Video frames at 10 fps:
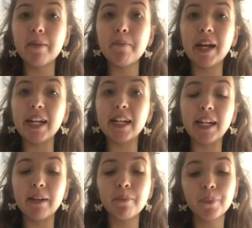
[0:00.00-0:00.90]
and
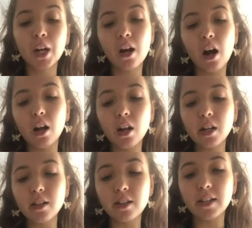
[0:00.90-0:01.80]
baking a lot
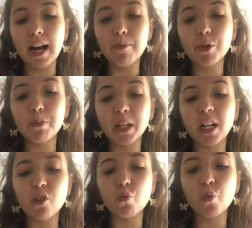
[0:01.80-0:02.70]
of the times
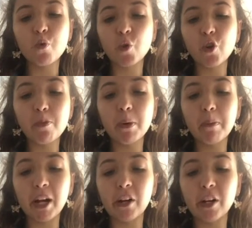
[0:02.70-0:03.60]
because when you're
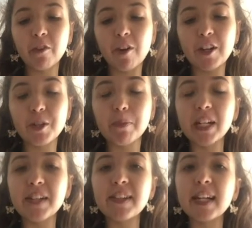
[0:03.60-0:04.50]
preparing
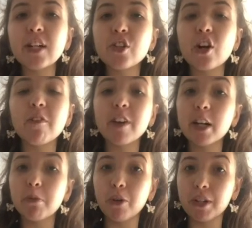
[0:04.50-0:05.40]
recipes, things are very
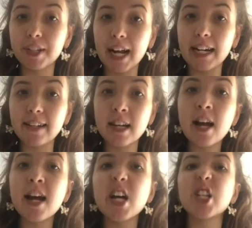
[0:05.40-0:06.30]
precise,
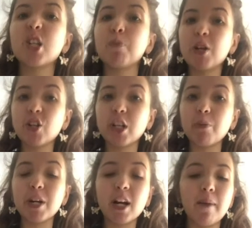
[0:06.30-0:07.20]
especially
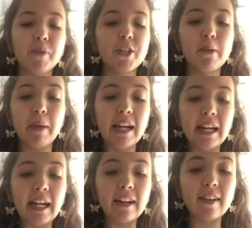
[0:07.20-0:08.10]
when it comes to
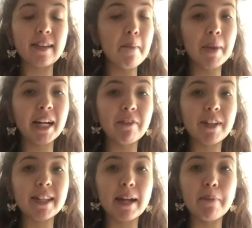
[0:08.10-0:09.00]
baking. Some might even
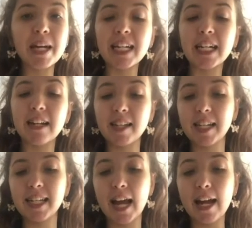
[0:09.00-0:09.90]
say baking is a
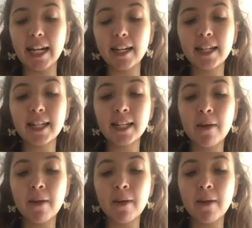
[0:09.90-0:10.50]
science,